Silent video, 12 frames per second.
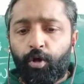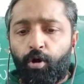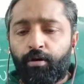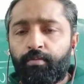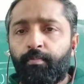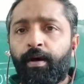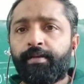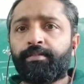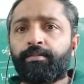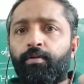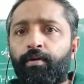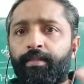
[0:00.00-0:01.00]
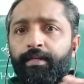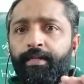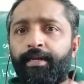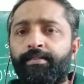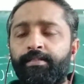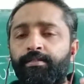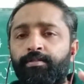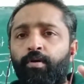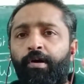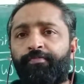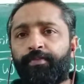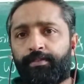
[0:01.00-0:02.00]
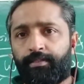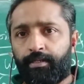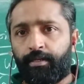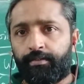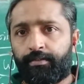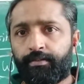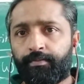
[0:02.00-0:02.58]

dogmas or the teachings of the church.